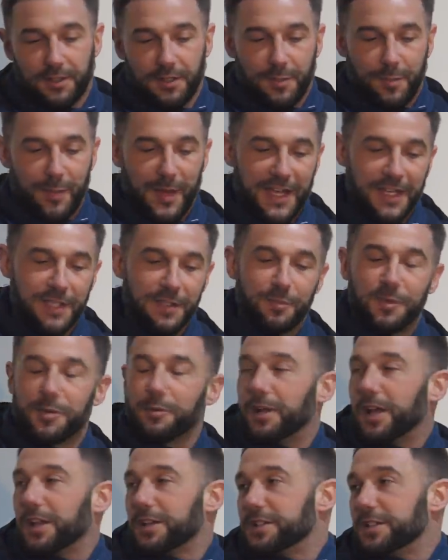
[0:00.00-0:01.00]
It pains me
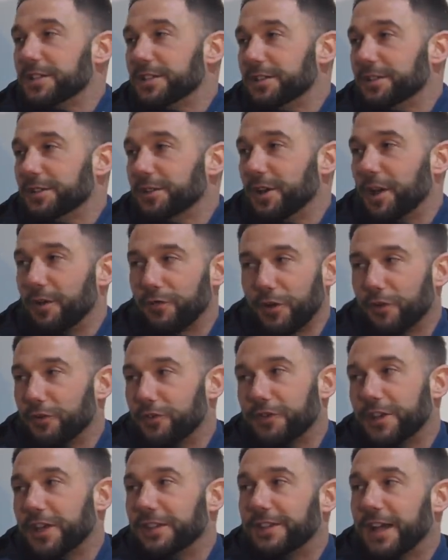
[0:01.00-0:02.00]
when I see a
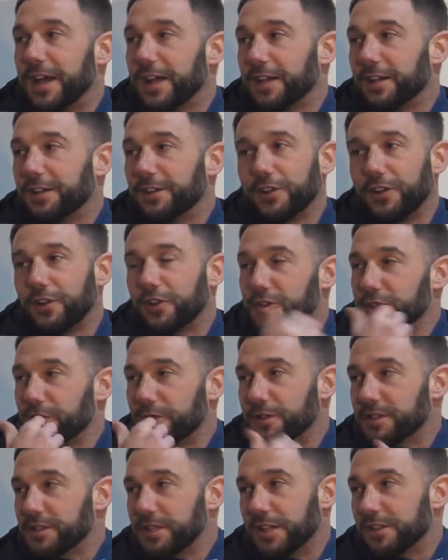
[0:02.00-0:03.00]
front three attacking and another
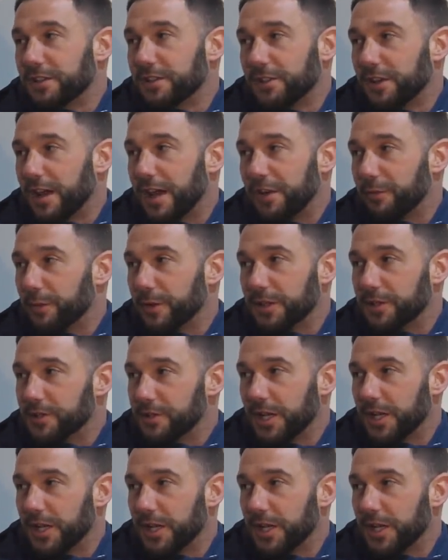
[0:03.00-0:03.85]
seven standing on a halfway line mm.